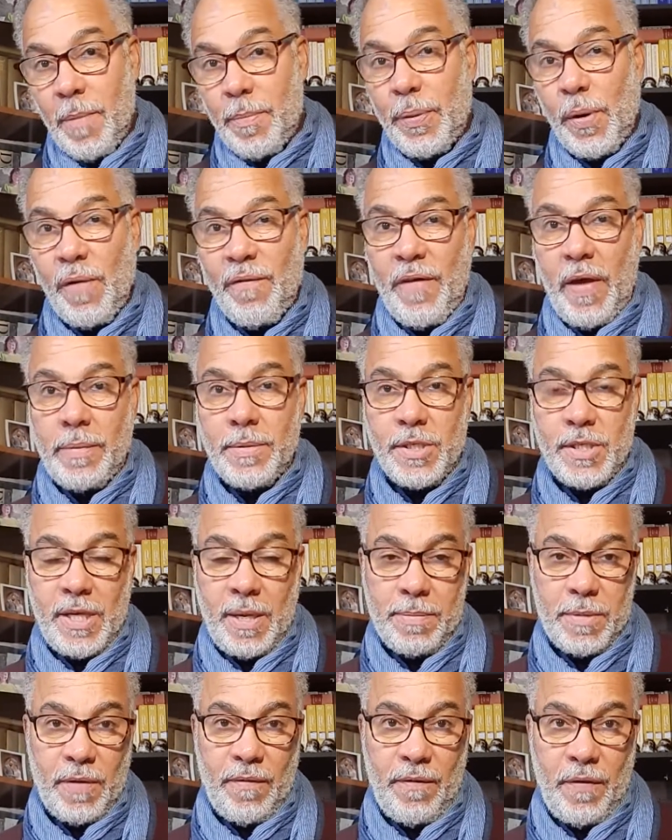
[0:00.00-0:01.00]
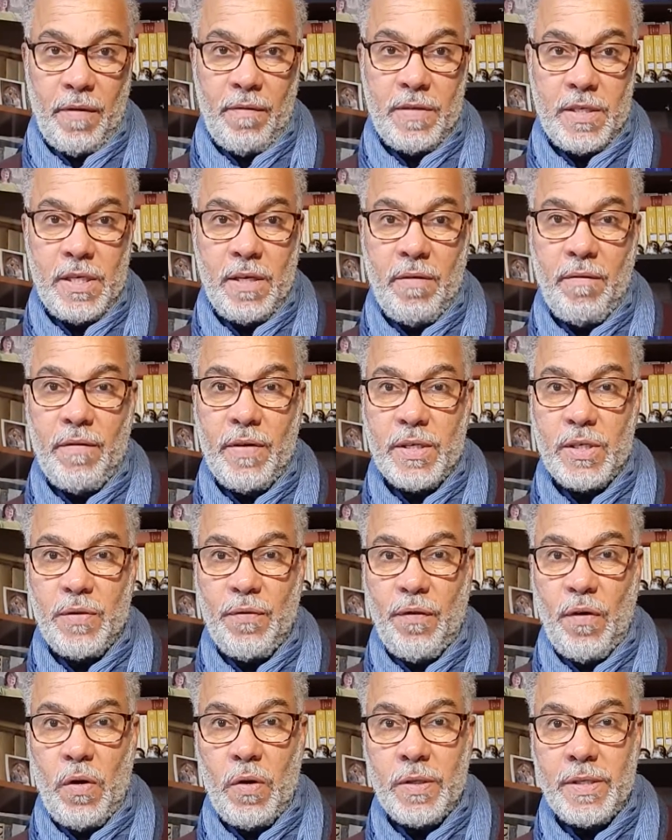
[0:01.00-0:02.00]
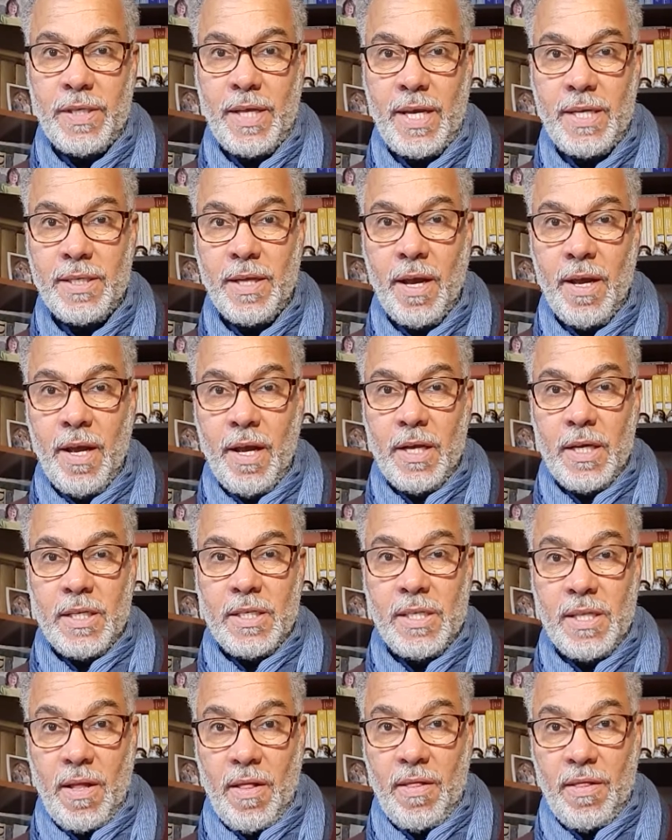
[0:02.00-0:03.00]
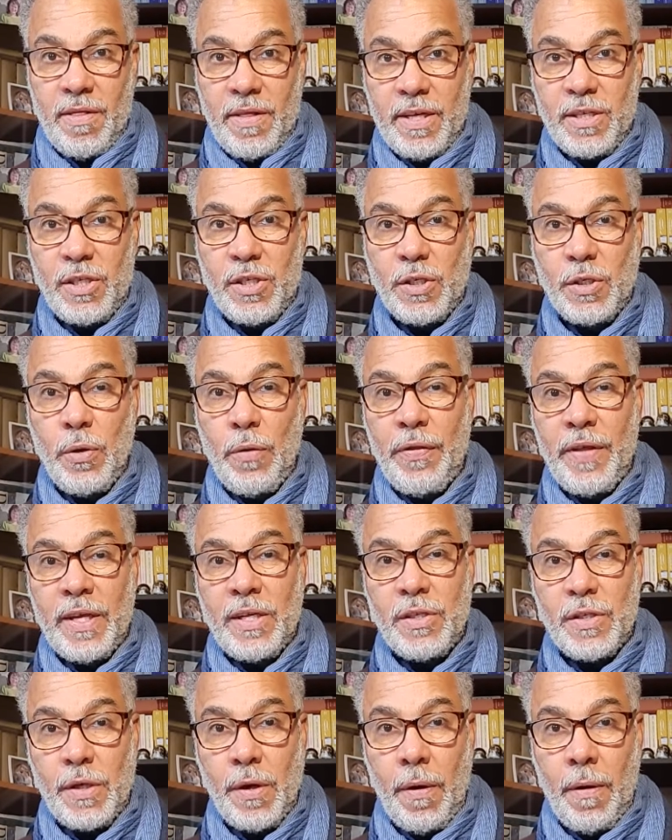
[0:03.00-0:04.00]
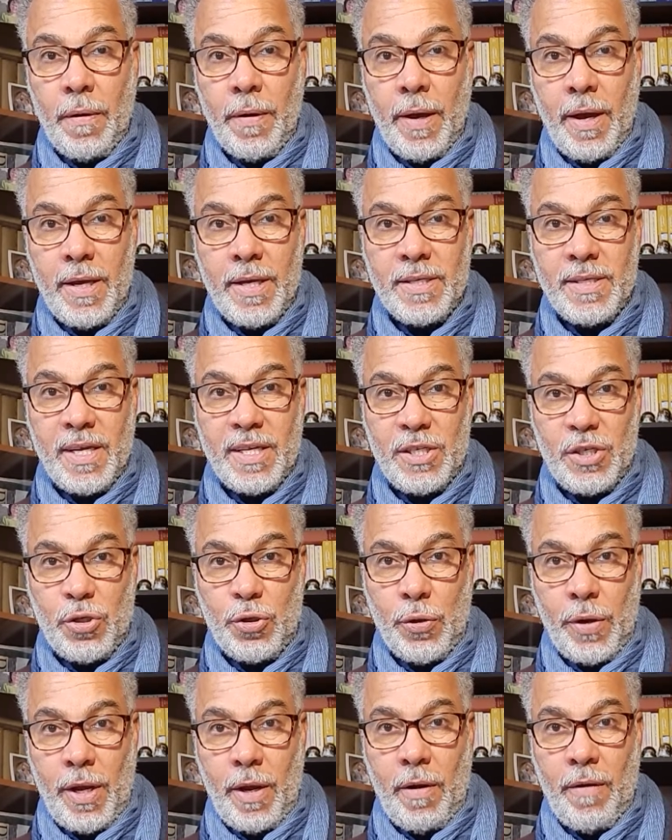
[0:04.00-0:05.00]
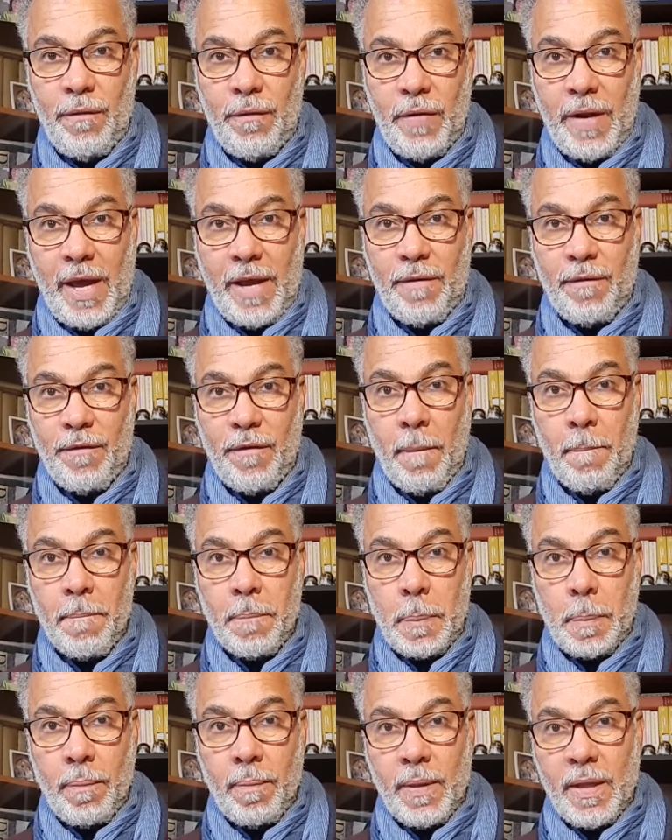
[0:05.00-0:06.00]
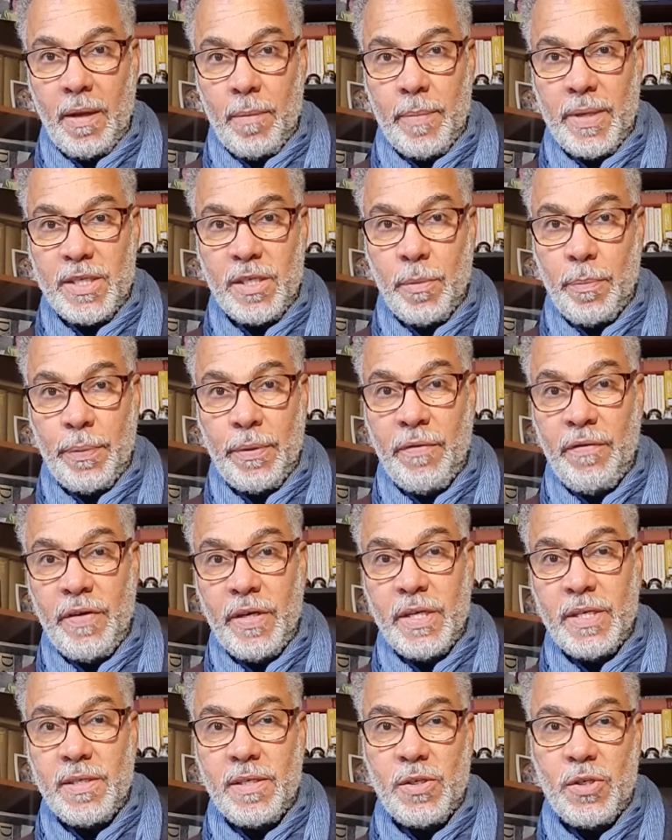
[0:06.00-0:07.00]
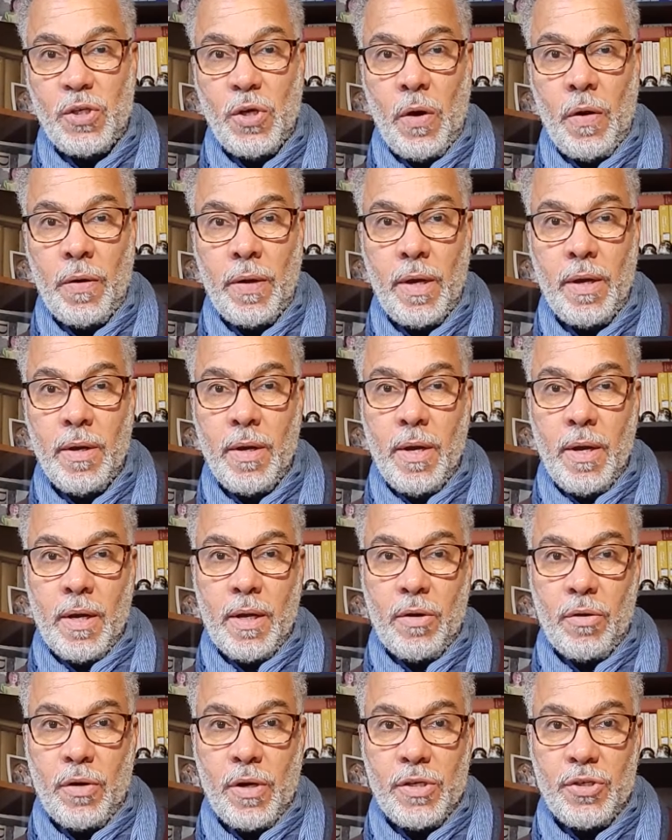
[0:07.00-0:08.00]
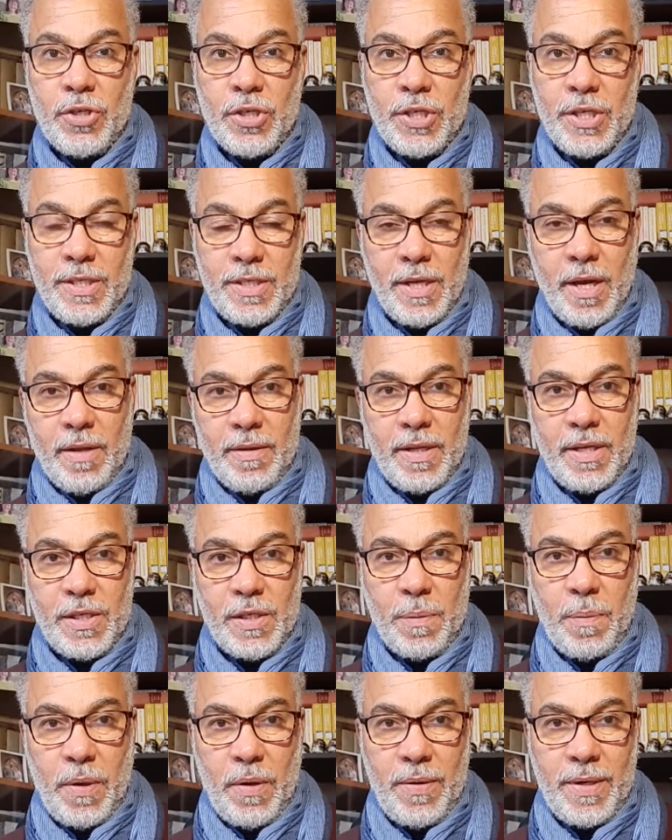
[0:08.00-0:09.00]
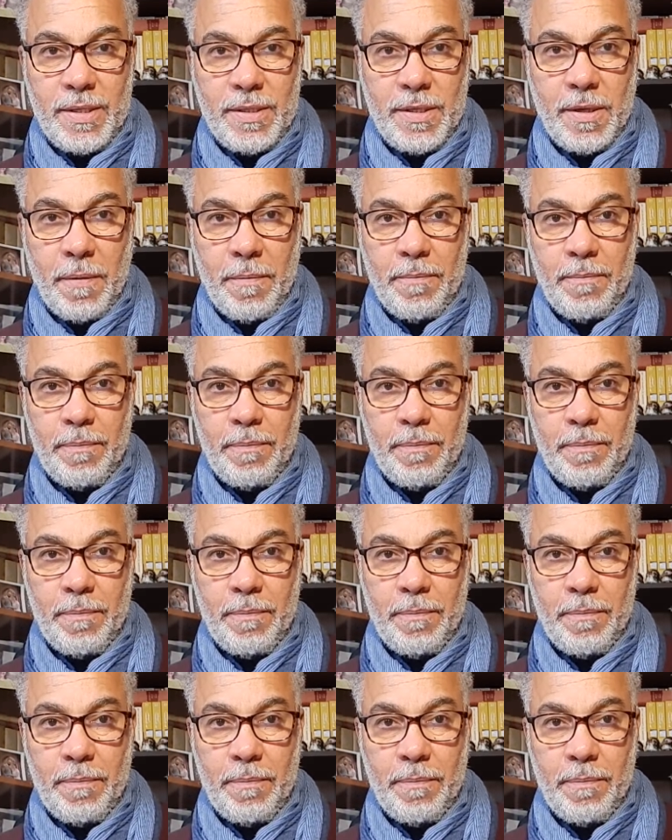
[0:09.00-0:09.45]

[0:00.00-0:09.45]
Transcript: Proverbs chapter 15, verse 4 says, the soothing tongue is a tree of life, but a perverse tongue crushes the spirit.